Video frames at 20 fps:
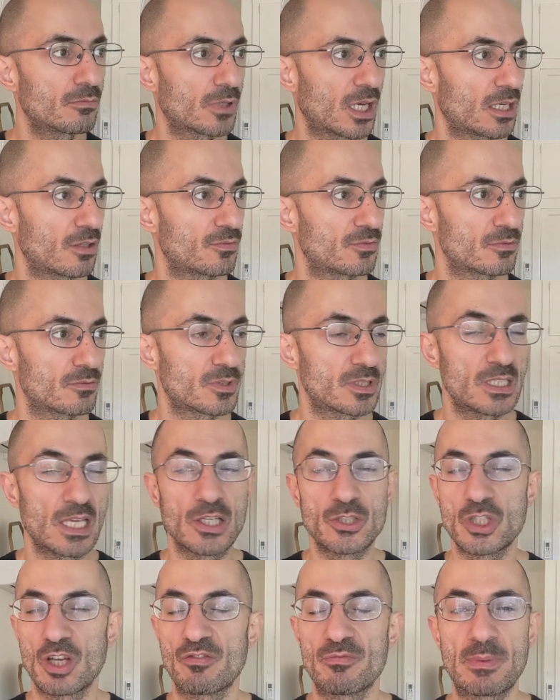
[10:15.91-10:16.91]
kind of
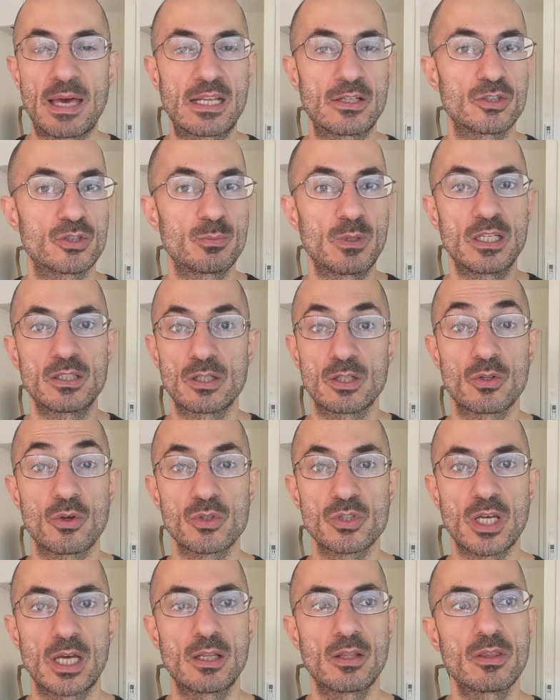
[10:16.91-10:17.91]
CHF management and
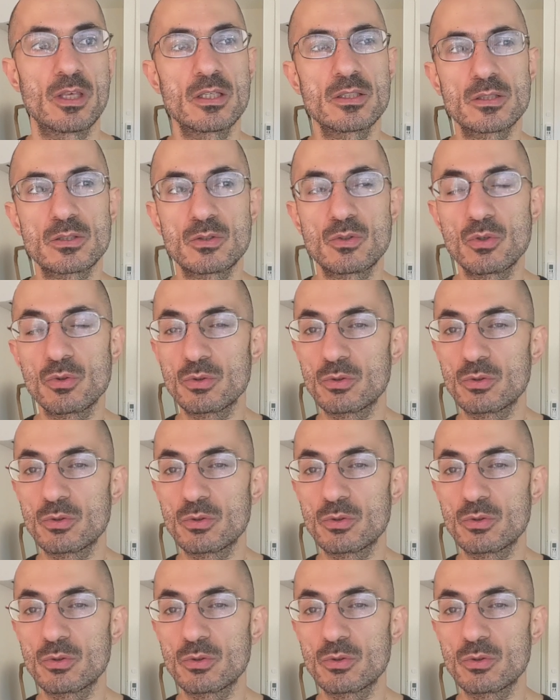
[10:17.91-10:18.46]
those kind of things.